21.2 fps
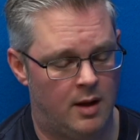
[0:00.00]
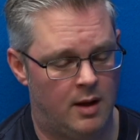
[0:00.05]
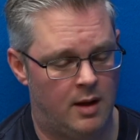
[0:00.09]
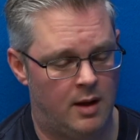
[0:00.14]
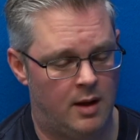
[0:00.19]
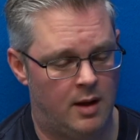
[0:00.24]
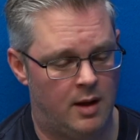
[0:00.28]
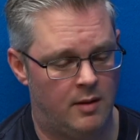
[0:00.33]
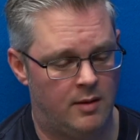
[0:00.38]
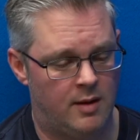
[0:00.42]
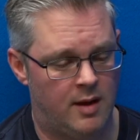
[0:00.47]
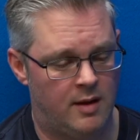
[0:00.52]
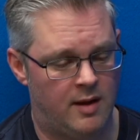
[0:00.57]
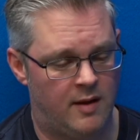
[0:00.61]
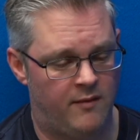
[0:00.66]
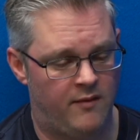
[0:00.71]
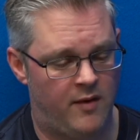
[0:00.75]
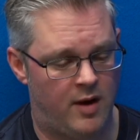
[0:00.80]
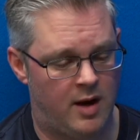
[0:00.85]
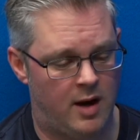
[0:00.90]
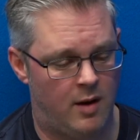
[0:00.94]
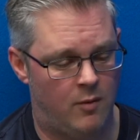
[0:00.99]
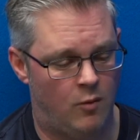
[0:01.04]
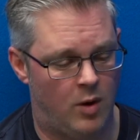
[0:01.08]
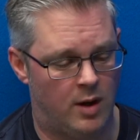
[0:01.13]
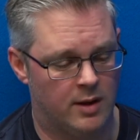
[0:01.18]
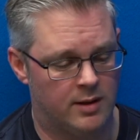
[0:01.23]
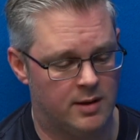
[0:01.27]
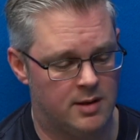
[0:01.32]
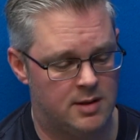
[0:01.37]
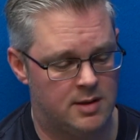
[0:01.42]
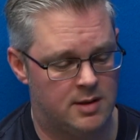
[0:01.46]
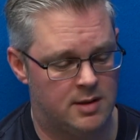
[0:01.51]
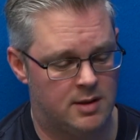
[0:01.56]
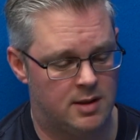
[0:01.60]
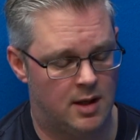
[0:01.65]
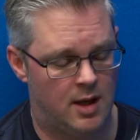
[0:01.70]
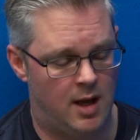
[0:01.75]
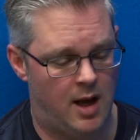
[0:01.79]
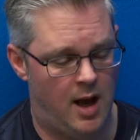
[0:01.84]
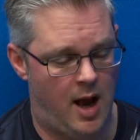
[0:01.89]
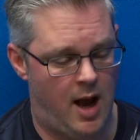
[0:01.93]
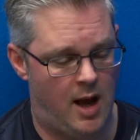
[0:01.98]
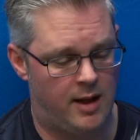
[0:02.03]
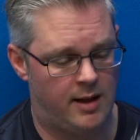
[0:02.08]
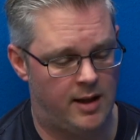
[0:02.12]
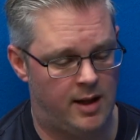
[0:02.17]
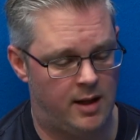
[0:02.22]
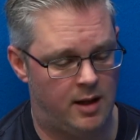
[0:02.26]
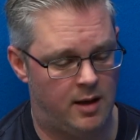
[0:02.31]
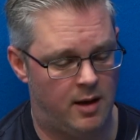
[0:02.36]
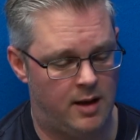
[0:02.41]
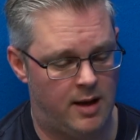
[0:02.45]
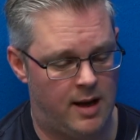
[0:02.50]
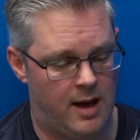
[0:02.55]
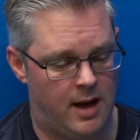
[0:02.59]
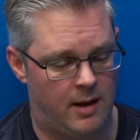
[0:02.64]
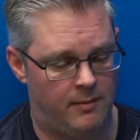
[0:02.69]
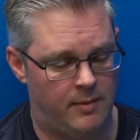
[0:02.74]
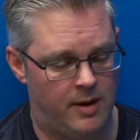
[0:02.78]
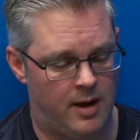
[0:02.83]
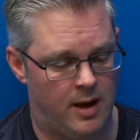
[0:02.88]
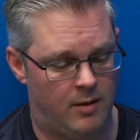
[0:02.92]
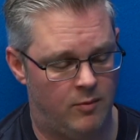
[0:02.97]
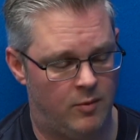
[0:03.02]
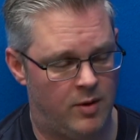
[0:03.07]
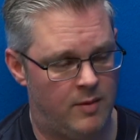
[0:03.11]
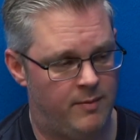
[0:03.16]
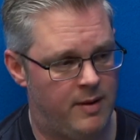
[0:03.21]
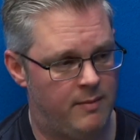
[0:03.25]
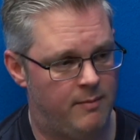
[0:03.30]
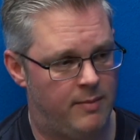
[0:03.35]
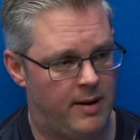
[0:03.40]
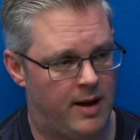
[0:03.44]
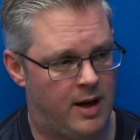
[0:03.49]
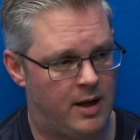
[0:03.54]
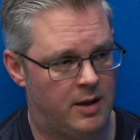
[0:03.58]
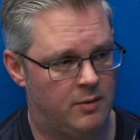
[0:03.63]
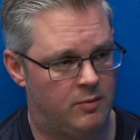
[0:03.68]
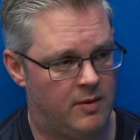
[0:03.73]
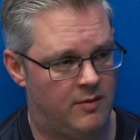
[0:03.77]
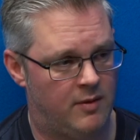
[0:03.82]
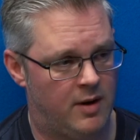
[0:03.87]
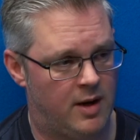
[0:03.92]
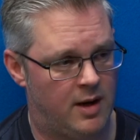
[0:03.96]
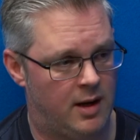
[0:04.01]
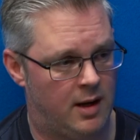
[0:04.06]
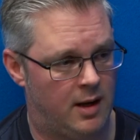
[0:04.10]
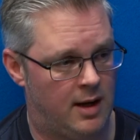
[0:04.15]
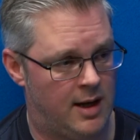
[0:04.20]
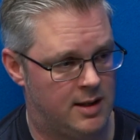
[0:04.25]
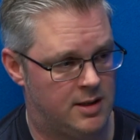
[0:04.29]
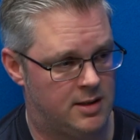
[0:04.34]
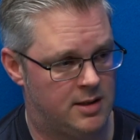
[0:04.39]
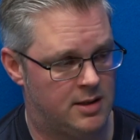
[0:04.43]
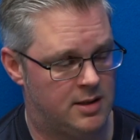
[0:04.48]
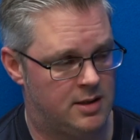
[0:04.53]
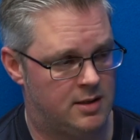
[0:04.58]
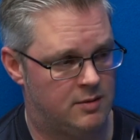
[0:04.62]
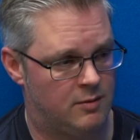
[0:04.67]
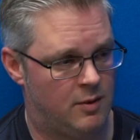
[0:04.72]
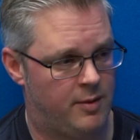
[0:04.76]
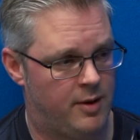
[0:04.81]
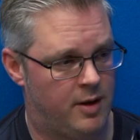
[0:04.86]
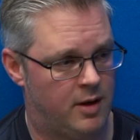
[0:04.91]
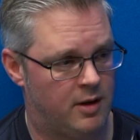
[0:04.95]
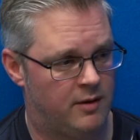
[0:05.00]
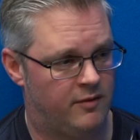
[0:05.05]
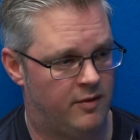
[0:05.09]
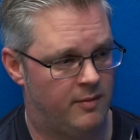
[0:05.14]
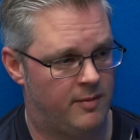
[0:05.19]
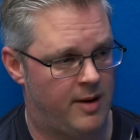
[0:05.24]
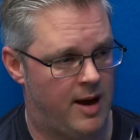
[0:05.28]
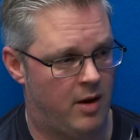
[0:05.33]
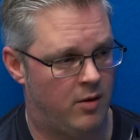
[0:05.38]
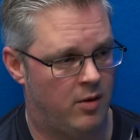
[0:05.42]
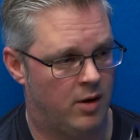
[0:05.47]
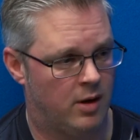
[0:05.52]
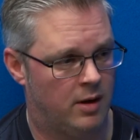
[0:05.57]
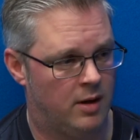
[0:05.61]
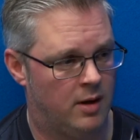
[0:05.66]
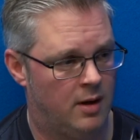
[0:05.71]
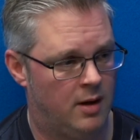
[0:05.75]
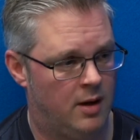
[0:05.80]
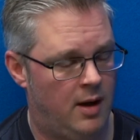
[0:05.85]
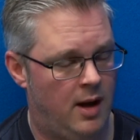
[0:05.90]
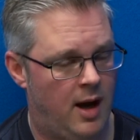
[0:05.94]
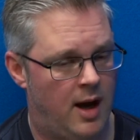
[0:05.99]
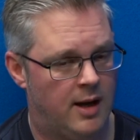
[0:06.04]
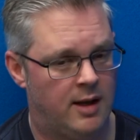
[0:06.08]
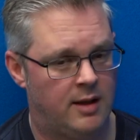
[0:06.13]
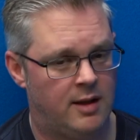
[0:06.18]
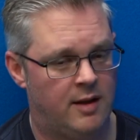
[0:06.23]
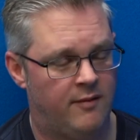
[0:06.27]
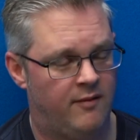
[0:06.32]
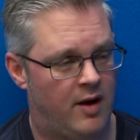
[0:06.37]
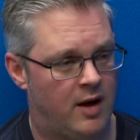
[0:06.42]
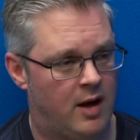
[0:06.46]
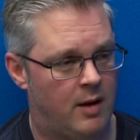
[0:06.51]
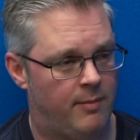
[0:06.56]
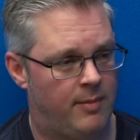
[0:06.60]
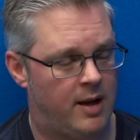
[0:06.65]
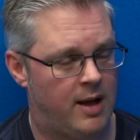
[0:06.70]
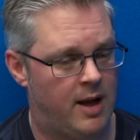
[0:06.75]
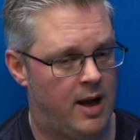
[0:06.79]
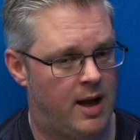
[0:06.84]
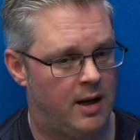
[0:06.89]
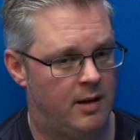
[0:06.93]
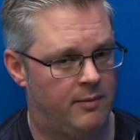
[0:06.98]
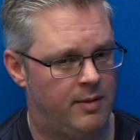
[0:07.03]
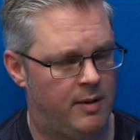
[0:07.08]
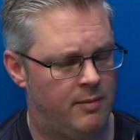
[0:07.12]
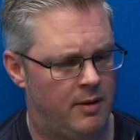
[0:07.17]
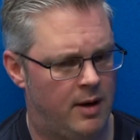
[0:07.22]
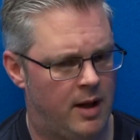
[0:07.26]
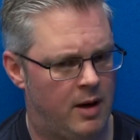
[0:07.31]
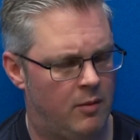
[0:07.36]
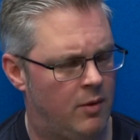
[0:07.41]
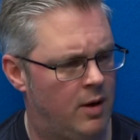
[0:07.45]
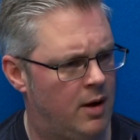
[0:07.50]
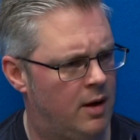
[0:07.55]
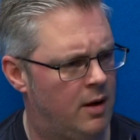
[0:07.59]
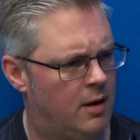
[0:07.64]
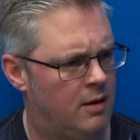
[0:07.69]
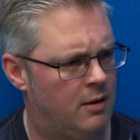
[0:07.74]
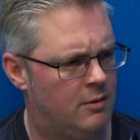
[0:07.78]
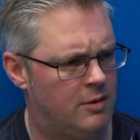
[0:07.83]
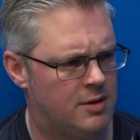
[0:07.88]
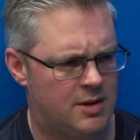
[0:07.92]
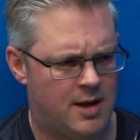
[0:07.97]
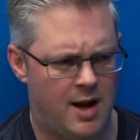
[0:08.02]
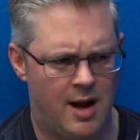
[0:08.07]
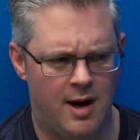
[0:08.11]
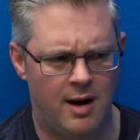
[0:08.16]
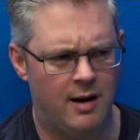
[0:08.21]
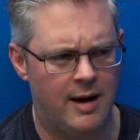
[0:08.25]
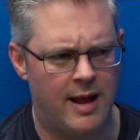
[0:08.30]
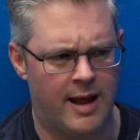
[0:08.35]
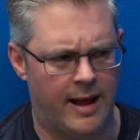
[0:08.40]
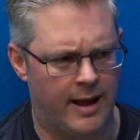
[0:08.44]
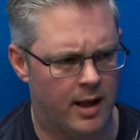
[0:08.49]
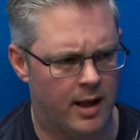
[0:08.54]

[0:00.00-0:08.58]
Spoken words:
They fuck up once. And then they go, yeah, we've been bad. We've learnt our lessons. We'll be good from now on. Yeah. And then they fuck up again, and people are like, well, what's going on here?